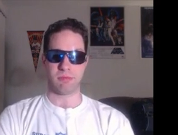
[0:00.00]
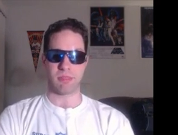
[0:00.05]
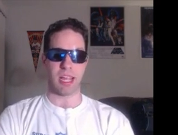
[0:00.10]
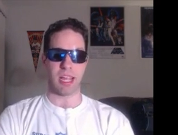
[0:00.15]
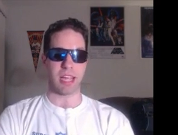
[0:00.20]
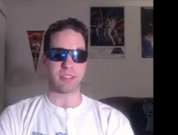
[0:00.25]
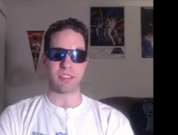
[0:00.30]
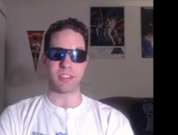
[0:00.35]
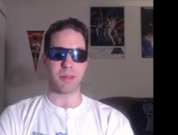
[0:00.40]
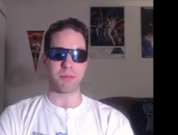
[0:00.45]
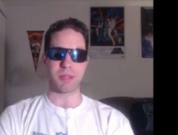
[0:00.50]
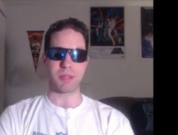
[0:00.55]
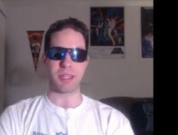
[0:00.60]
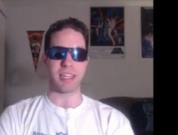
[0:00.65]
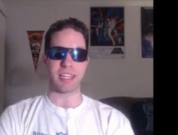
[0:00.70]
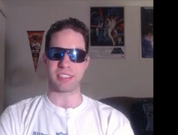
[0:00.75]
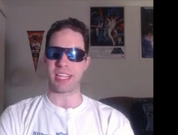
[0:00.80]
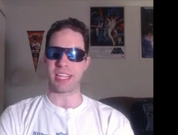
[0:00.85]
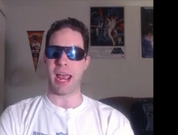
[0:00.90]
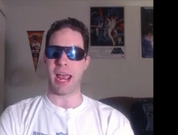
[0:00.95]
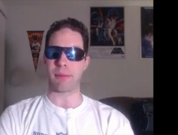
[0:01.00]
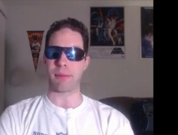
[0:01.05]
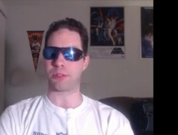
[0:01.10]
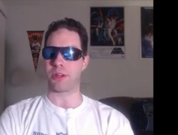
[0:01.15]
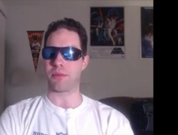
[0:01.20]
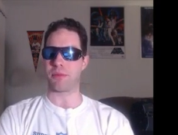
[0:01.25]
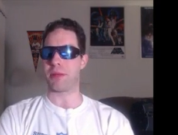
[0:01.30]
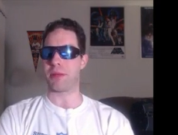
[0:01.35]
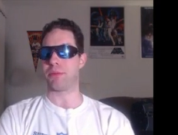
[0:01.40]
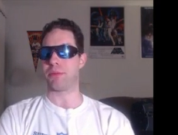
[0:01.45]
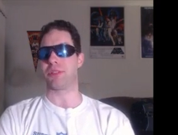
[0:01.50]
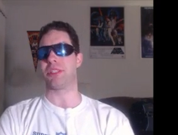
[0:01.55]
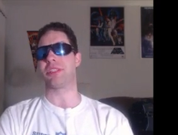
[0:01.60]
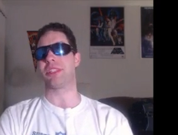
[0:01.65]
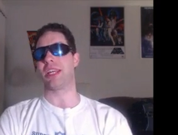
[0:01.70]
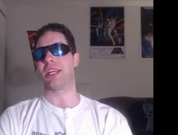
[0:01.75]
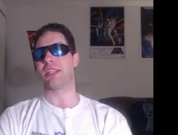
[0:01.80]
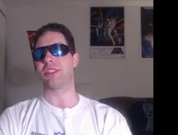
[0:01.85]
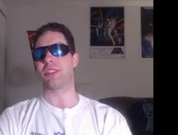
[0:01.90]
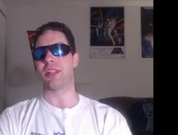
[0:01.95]
that's something that's capturing people's
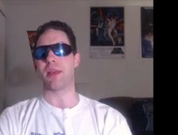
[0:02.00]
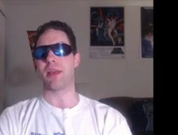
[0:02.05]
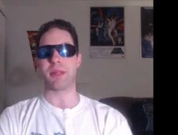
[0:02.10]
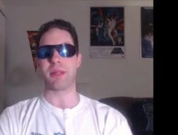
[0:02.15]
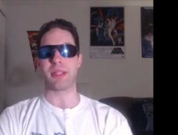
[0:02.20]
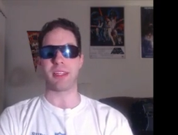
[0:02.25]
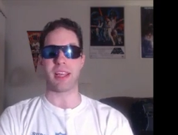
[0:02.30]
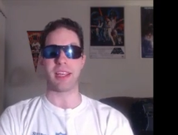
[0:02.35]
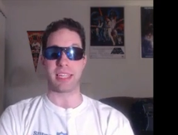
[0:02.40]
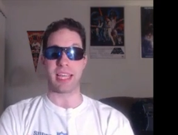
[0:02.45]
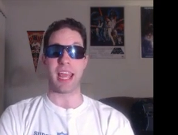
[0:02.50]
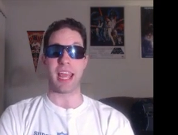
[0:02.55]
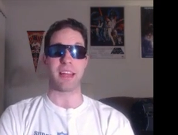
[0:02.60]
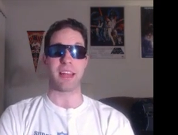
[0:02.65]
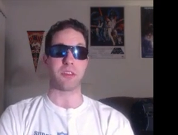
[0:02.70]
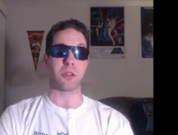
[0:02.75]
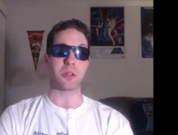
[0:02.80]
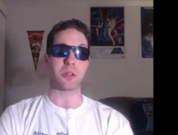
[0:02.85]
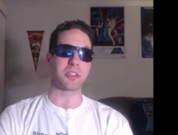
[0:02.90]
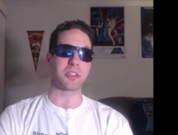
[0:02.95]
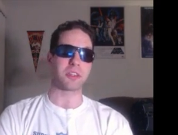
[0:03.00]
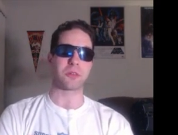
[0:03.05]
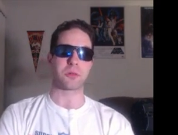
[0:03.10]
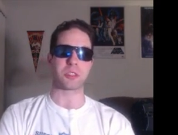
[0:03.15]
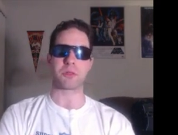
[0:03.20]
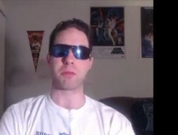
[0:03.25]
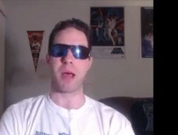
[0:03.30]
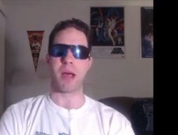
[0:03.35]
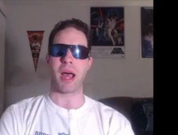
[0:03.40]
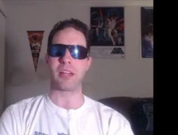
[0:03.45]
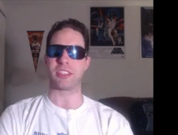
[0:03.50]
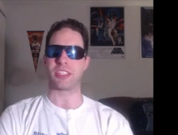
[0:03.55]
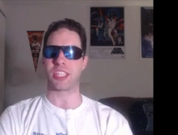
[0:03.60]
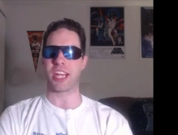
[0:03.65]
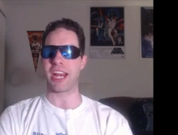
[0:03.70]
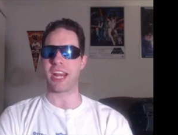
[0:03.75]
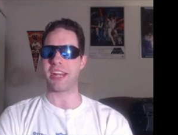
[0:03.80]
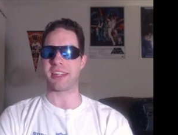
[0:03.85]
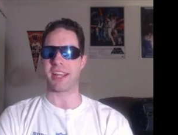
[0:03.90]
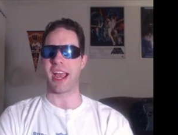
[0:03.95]
attention. I mean, again, look at the response
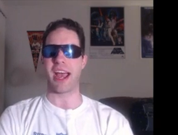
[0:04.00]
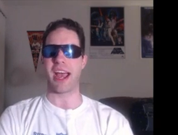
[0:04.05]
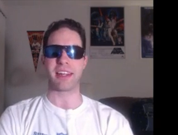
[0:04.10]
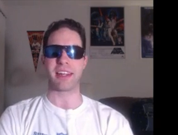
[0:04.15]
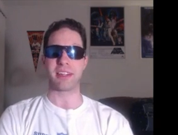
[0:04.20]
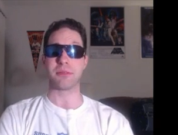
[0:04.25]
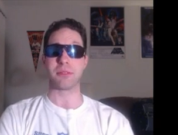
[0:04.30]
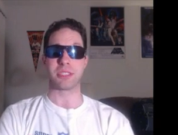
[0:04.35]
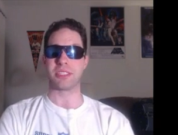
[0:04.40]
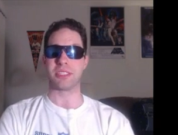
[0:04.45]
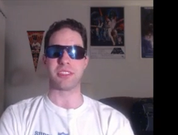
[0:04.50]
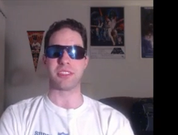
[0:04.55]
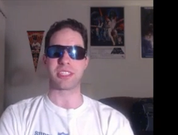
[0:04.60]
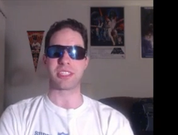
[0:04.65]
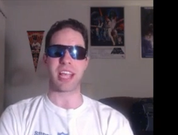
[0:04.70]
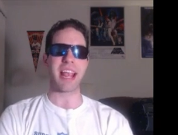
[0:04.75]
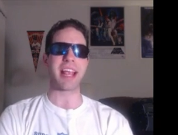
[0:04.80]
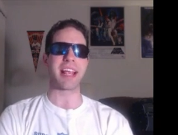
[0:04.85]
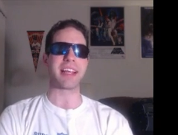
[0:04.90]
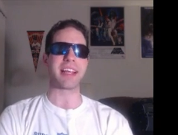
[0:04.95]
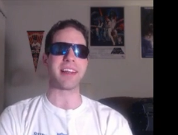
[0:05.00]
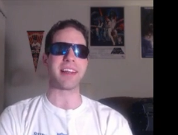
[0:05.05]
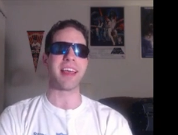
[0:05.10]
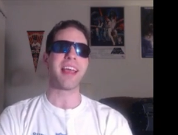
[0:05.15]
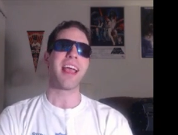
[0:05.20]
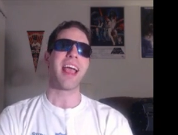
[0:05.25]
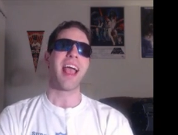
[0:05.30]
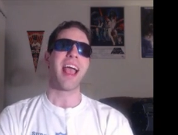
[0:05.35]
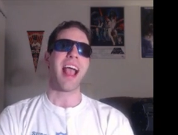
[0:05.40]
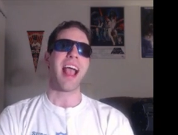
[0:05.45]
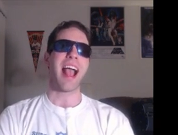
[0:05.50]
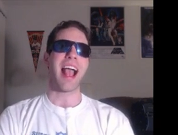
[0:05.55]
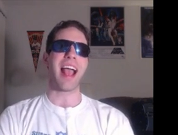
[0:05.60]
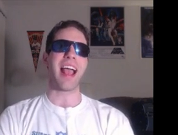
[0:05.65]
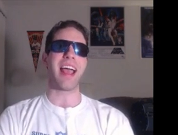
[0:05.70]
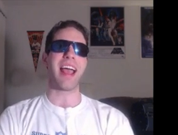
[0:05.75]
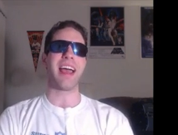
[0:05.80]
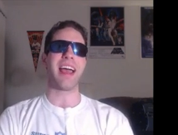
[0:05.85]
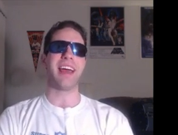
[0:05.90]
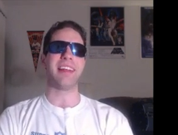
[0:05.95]
Shane got. It was insane.
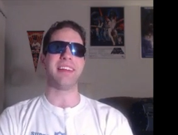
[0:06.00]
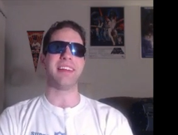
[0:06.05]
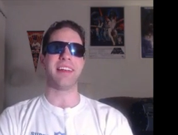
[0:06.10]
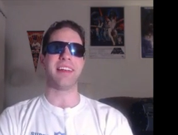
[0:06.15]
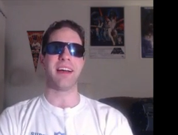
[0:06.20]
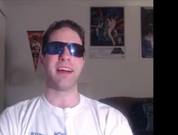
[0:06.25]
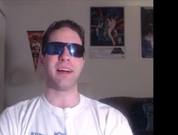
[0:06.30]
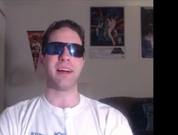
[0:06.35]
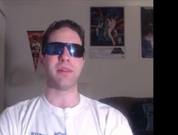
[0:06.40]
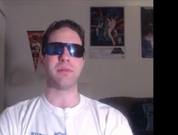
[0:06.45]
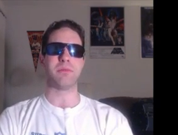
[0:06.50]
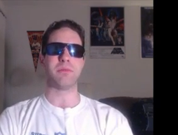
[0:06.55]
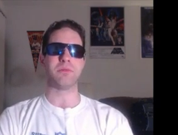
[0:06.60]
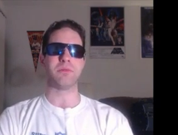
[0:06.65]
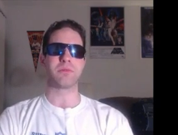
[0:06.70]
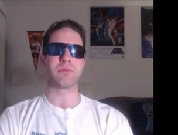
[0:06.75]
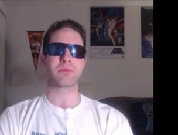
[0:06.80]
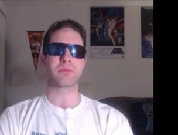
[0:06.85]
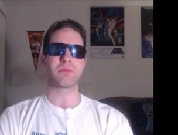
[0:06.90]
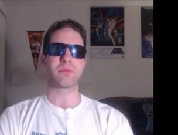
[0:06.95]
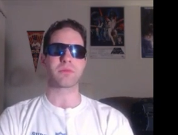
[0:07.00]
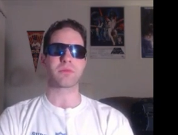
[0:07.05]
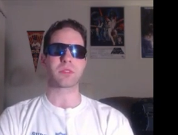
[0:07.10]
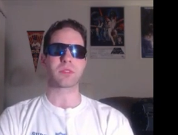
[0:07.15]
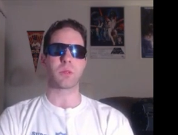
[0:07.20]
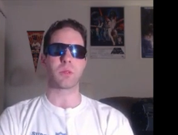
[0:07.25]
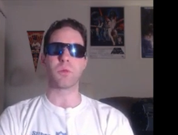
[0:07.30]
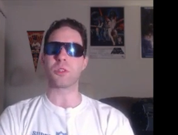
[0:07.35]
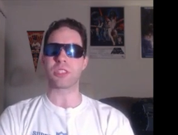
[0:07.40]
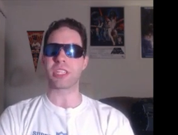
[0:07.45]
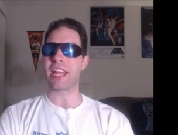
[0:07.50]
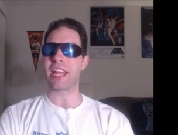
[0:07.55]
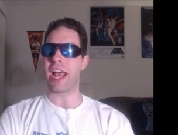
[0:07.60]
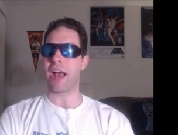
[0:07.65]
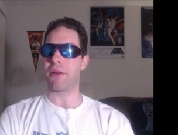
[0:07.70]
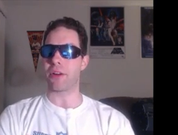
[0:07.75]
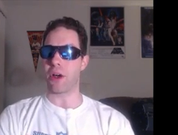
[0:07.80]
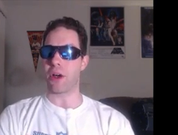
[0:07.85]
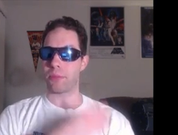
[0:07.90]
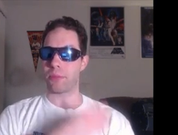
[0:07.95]
And we'll see
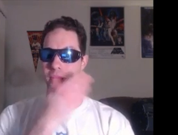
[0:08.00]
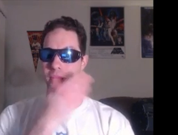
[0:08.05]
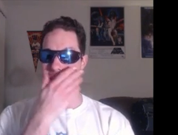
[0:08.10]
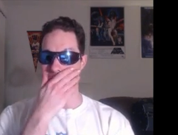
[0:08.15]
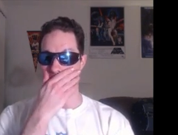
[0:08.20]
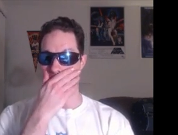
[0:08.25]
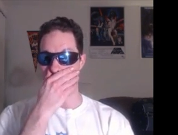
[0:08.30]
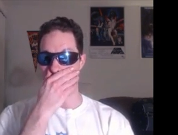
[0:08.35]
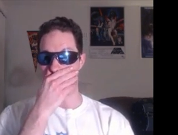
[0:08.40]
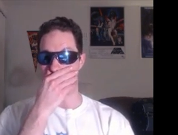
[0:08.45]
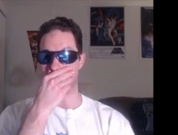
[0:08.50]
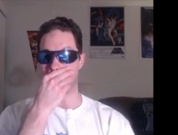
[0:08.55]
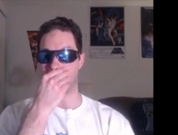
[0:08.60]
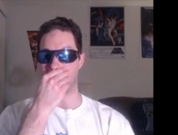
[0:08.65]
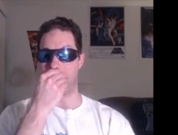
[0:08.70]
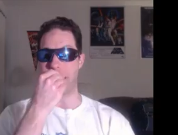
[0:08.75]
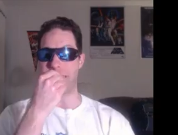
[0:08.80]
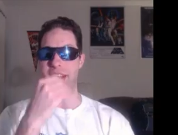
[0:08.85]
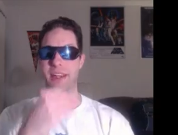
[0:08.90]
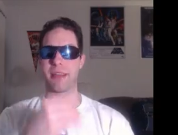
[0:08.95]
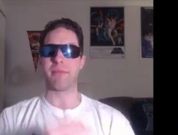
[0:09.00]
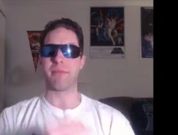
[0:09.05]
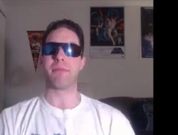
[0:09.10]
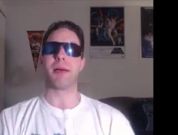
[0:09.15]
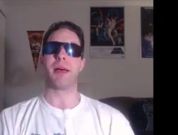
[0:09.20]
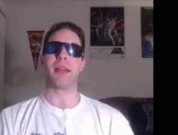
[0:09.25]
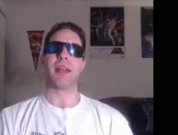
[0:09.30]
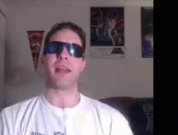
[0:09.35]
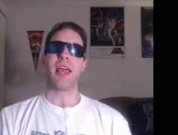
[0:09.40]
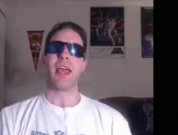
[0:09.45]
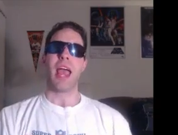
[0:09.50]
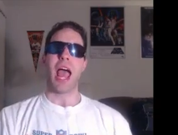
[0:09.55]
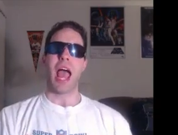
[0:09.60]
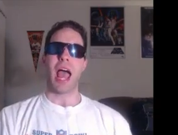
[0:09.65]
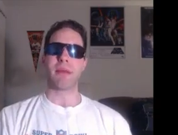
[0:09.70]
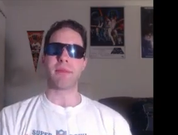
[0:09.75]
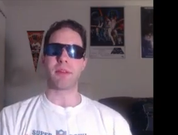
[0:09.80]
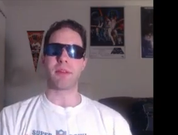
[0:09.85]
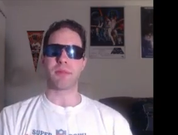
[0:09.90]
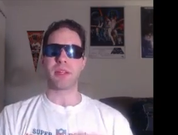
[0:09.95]
how it all plays out at WrestleMania. But,
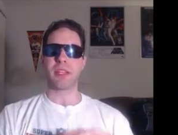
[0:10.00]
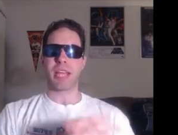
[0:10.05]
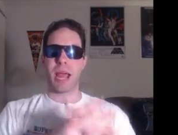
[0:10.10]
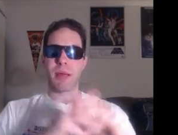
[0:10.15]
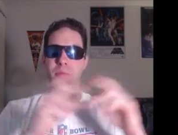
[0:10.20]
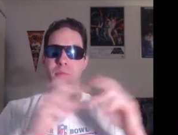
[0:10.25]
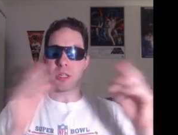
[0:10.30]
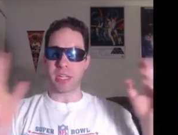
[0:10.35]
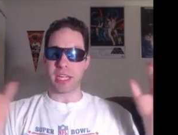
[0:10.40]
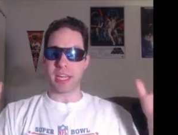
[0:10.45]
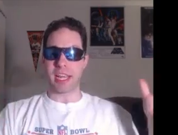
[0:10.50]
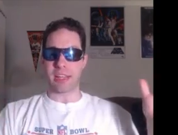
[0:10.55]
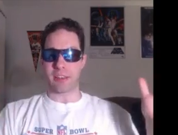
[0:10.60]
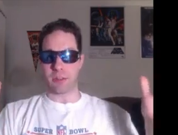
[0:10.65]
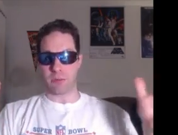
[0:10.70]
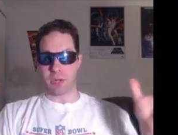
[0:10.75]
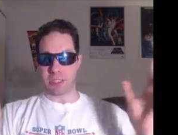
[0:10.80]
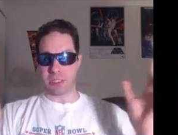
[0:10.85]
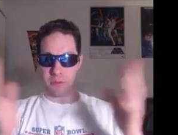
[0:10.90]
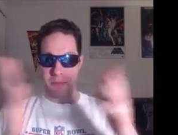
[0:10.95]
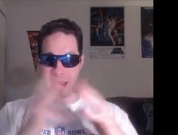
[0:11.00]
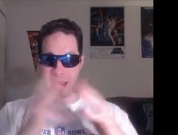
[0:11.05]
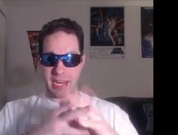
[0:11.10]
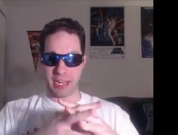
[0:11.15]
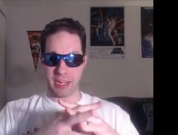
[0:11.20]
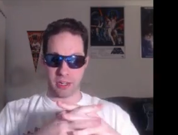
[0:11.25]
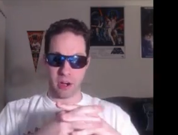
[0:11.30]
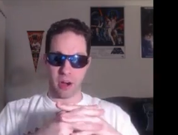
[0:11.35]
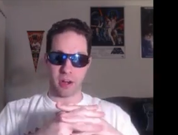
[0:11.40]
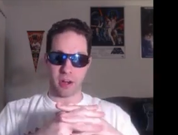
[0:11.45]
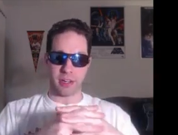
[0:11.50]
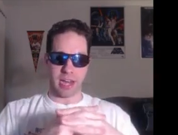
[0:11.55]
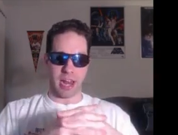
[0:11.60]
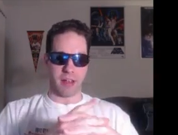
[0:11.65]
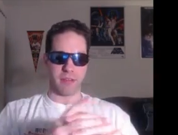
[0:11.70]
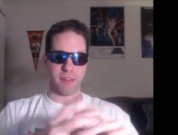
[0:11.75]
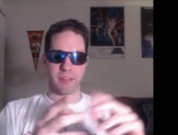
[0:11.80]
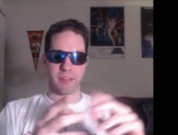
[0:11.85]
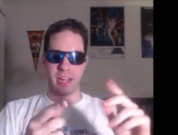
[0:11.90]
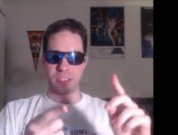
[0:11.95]
I mean, really, I'm looking at the WrestleMania card
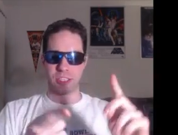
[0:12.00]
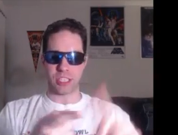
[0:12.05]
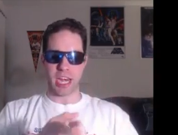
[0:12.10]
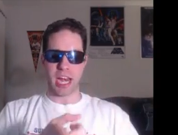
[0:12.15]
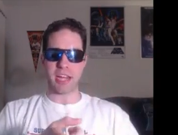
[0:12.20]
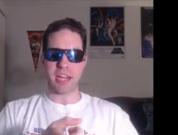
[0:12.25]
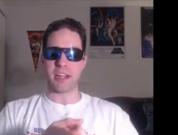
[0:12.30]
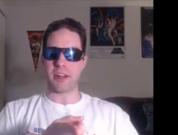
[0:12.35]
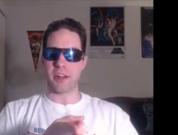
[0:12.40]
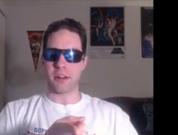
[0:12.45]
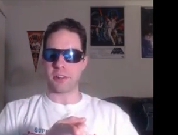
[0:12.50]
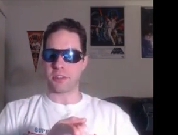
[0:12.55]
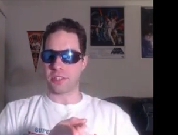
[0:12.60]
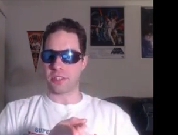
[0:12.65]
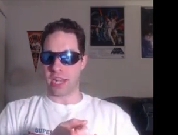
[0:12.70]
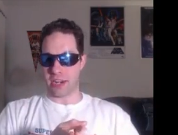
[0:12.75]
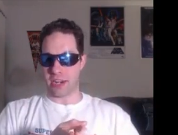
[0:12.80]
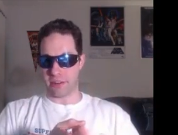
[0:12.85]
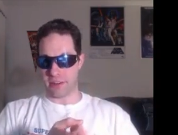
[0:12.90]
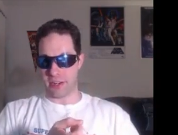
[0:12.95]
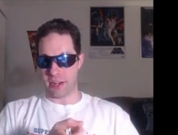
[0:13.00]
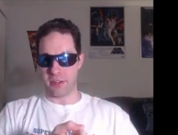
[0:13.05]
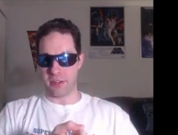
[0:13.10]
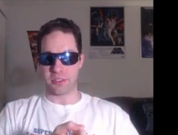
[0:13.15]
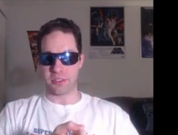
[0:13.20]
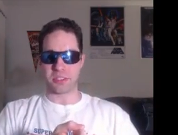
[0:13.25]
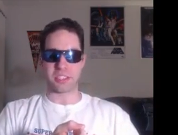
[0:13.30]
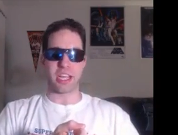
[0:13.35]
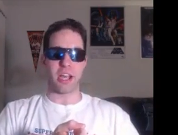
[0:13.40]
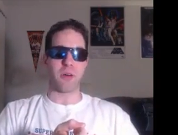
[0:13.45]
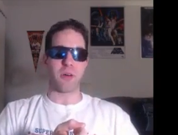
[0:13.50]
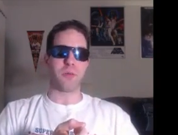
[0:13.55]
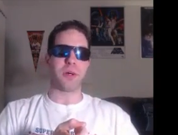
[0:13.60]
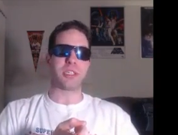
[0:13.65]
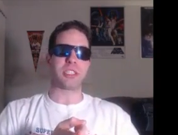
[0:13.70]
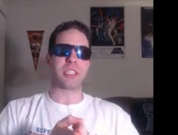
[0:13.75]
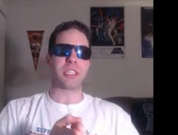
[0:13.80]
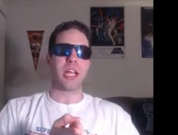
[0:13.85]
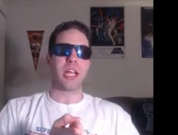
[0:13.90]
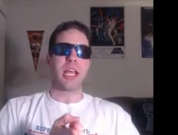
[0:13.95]
now. You've got Shane and Undertaker in Hell in a Cell,
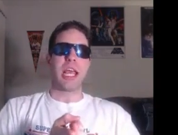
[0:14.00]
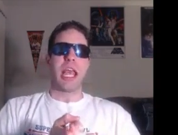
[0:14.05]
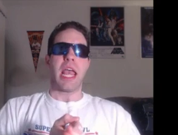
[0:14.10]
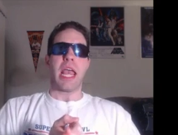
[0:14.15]
which